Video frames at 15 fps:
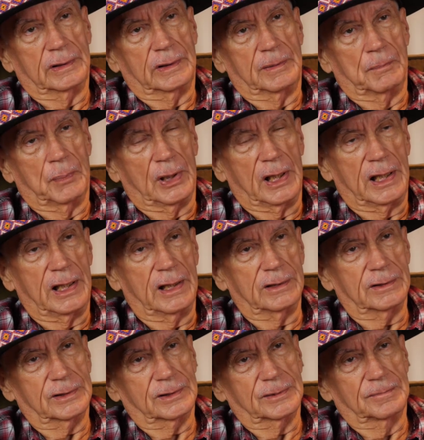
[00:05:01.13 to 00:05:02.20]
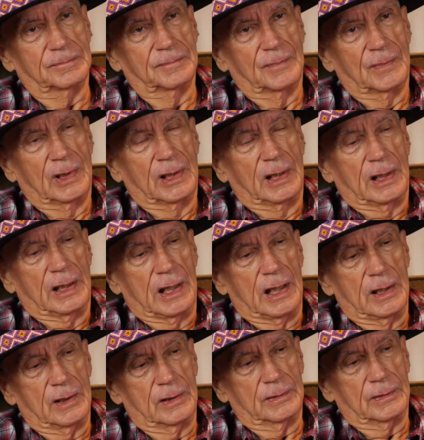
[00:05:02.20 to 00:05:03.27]
and plant.
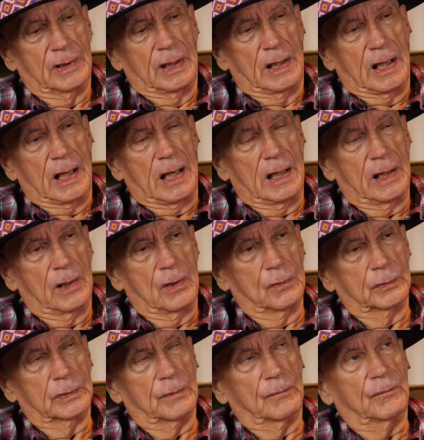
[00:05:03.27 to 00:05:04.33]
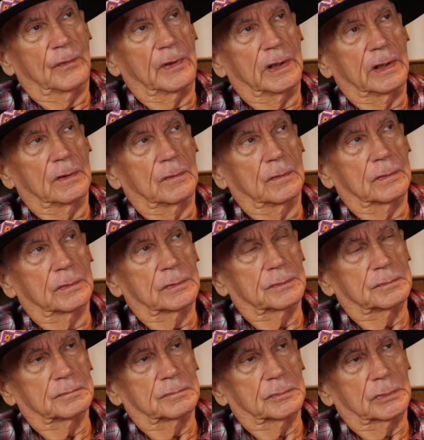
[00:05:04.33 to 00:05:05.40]
I hoed the field,
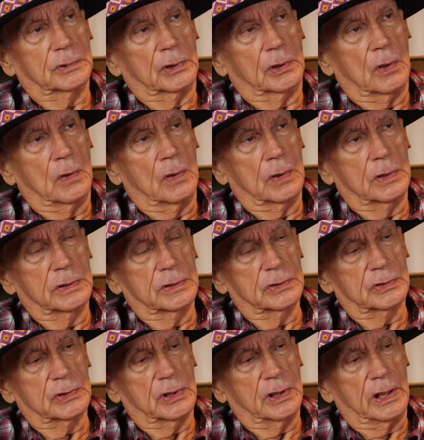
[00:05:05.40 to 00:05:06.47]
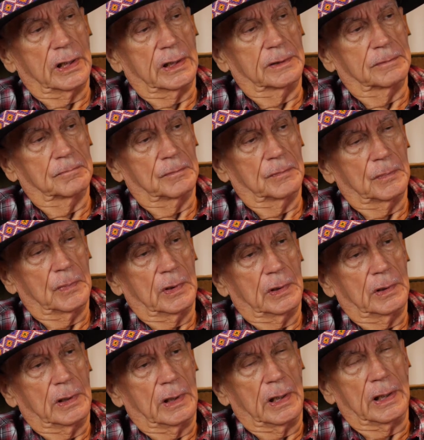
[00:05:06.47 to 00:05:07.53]
the gardens, and
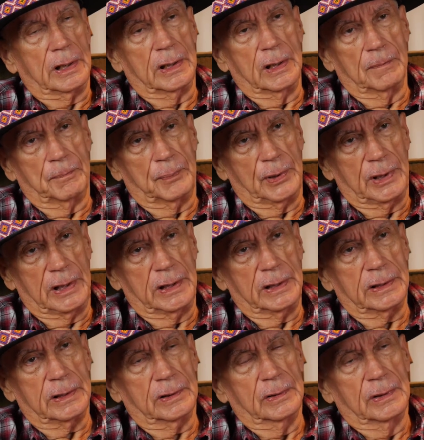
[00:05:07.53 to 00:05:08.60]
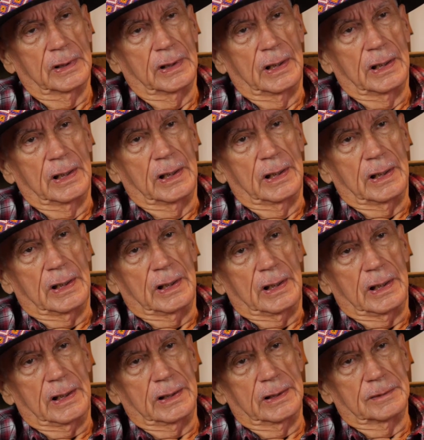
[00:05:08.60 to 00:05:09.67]
I helped pick.
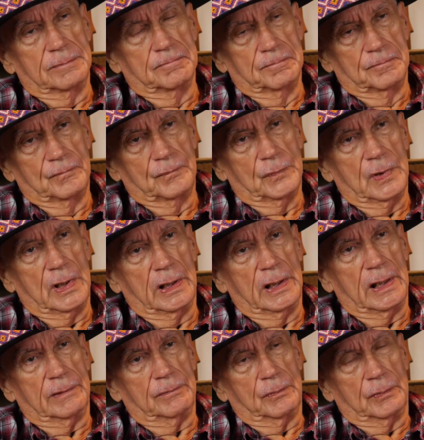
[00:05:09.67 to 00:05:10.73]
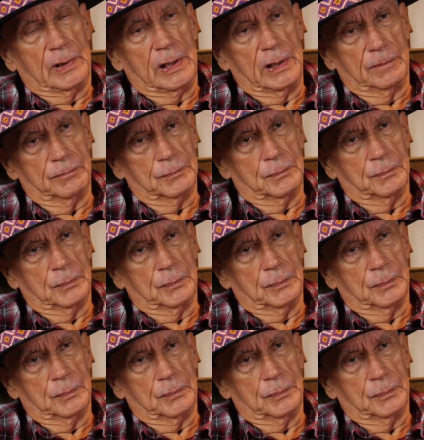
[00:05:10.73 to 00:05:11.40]
And then I helped